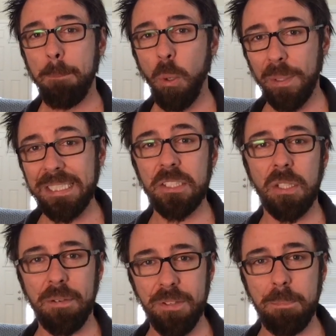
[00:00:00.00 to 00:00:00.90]
points
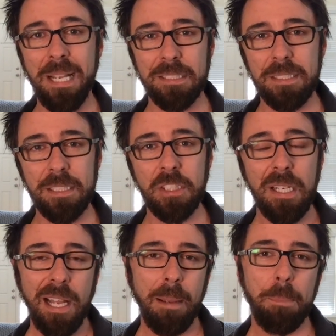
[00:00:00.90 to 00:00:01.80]
of the message
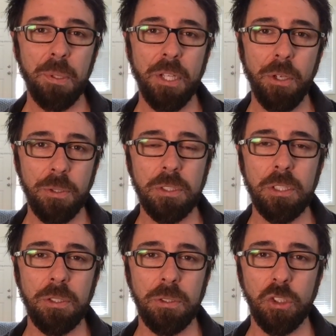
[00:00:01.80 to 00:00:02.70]
and put those to
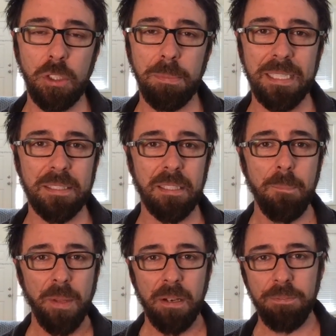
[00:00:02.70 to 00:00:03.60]
YouTube as a
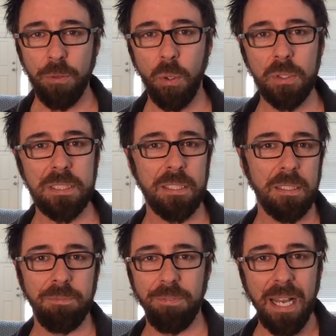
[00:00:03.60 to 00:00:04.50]
4
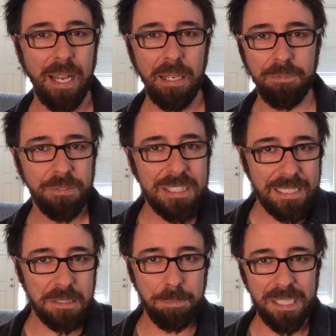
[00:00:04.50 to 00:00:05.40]
to 5,
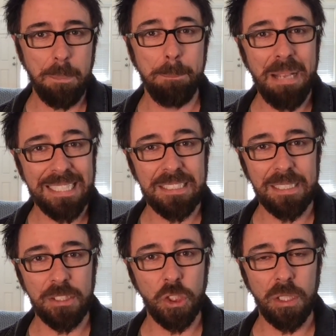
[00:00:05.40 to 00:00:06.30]
6 minute
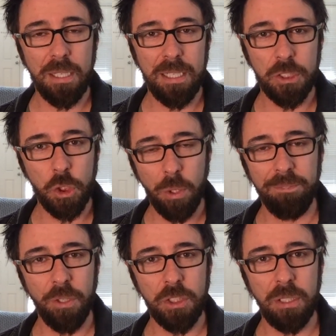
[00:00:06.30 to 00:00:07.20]
message, short
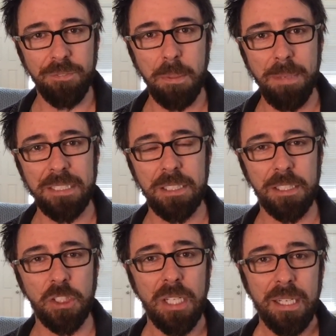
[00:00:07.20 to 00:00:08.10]
version of the
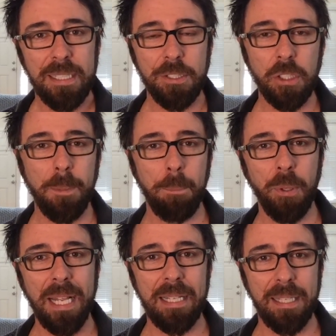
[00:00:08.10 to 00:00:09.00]
message that you can
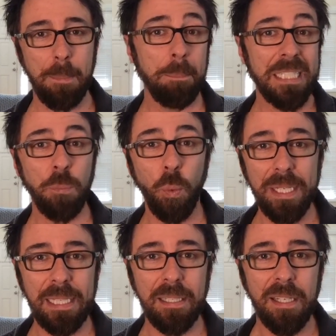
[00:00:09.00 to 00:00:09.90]
put out there
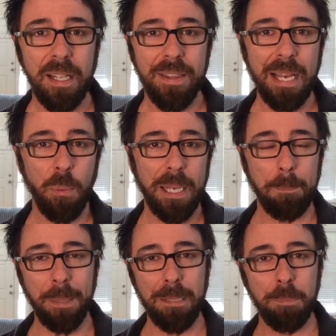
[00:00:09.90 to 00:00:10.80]
midweek. That way
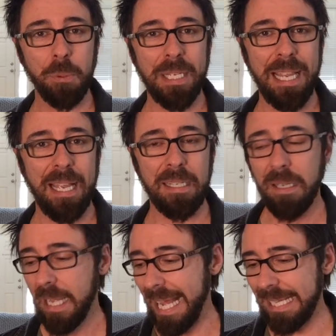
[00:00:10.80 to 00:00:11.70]
people can
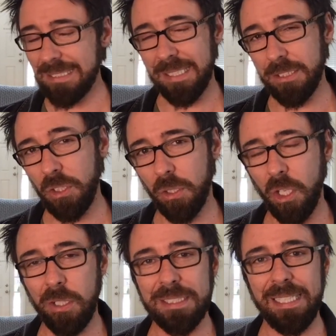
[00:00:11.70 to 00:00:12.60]
access your
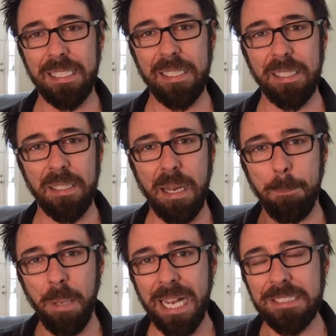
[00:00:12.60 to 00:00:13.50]
content in a
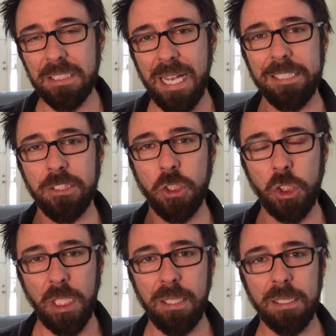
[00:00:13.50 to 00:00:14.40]
bite-sized
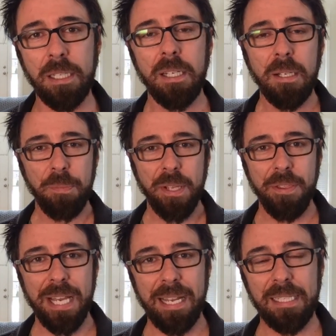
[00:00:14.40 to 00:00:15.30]
chunk
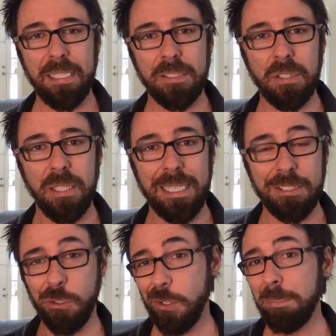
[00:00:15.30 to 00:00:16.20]
that is
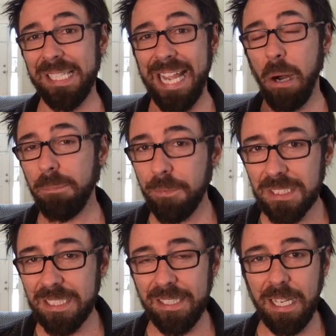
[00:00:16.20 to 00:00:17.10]
extremely helpful
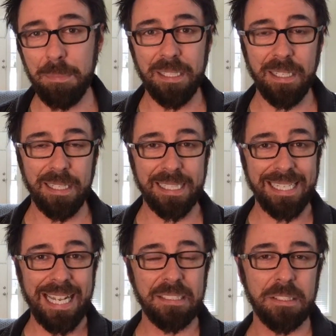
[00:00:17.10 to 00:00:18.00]
to them, and it
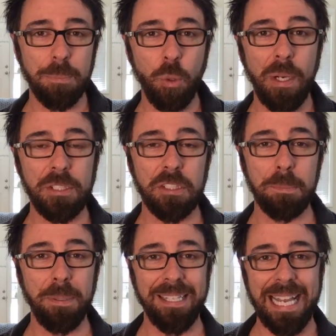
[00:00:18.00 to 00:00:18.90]
can answer some questions,
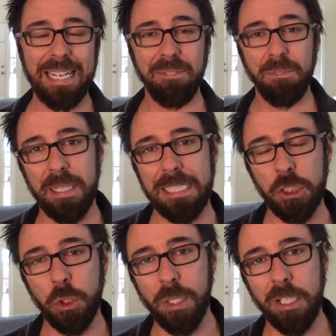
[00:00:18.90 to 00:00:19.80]
but that
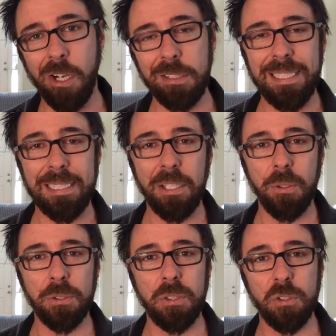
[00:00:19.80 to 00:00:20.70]
shorter content can
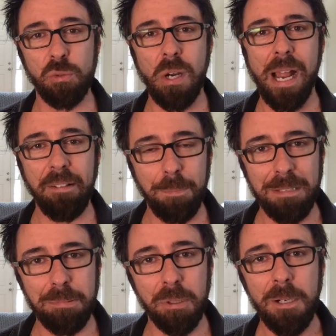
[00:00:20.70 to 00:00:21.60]
also drive
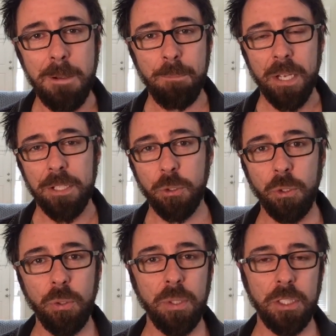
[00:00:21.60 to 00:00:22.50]
people
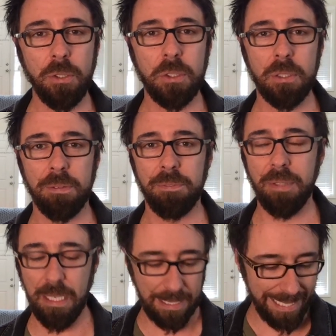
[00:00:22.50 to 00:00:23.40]
through the use
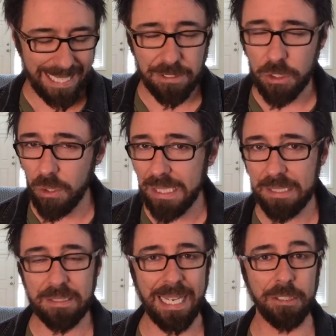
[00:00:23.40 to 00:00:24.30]
of end
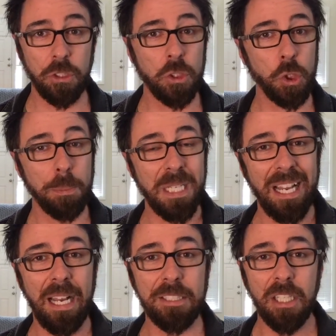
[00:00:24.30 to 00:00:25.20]
screens and YouTube
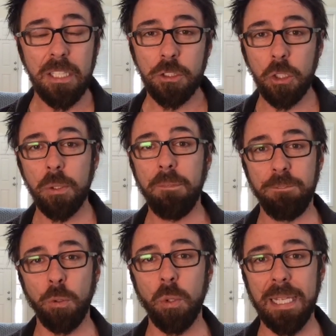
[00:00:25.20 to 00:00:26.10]
cards to the
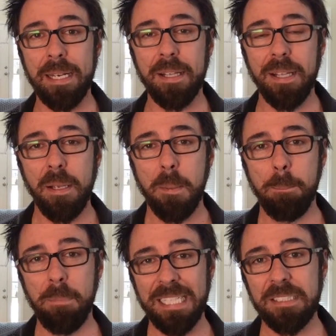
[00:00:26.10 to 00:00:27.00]
full-length
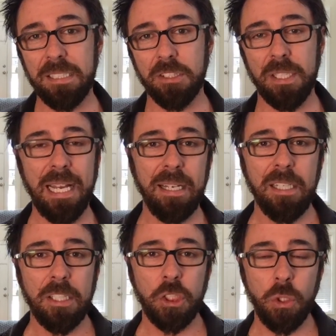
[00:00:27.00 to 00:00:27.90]
message. That
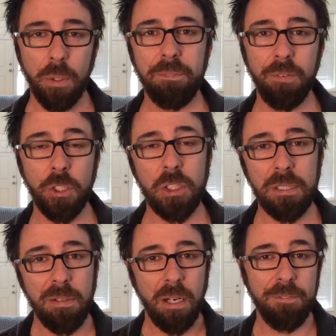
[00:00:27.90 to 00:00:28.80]
shortened
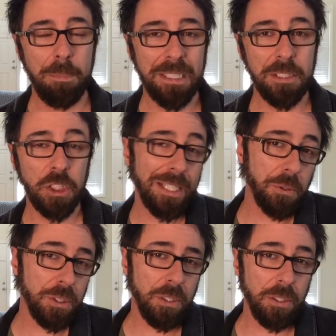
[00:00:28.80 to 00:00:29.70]
version of the message can
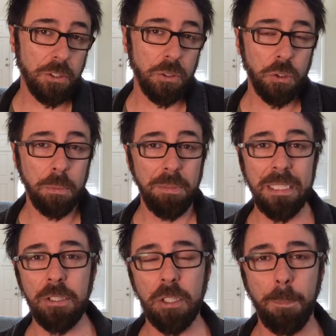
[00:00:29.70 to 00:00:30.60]
also go to social
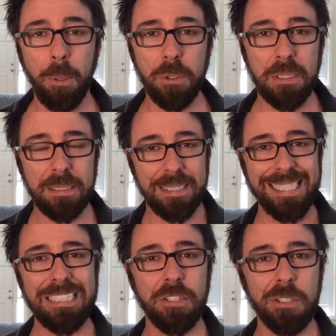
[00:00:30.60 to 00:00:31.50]
media. You could post that to
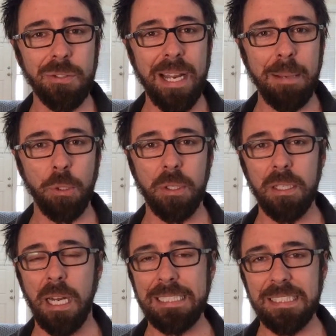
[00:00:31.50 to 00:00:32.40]
Instagram or
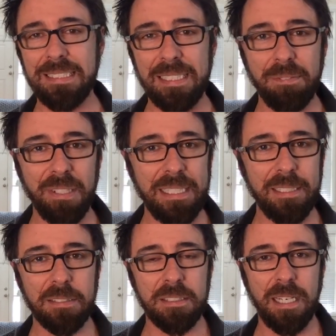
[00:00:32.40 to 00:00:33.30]
IGTV
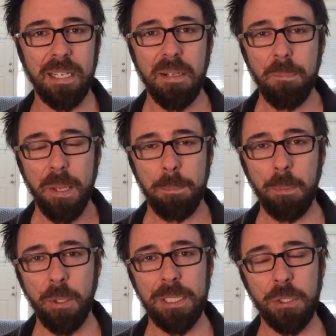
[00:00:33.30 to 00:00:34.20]
and start
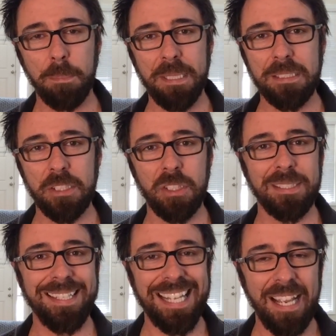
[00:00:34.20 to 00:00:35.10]
promoting your
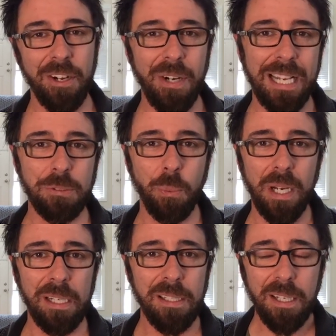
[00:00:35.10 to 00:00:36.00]
messages there as
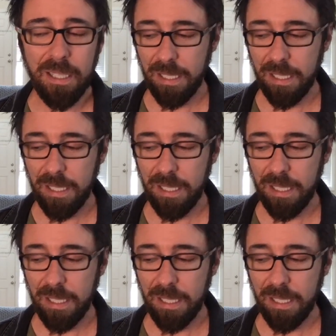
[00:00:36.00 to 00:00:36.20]
well.